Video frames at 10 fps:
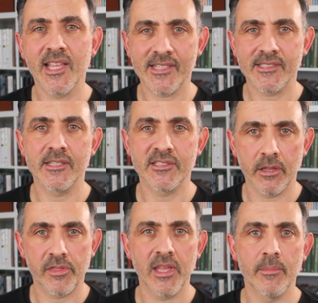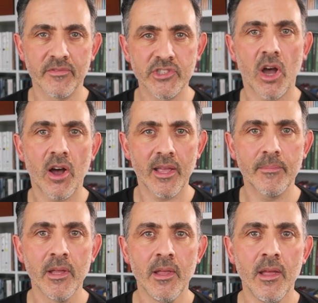Yes, there's the theme of
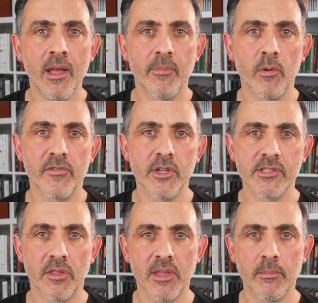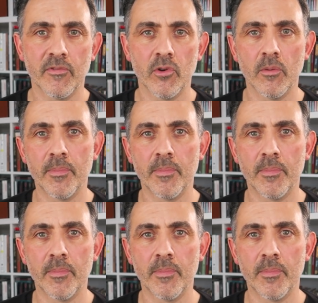time, but we've used the theme before,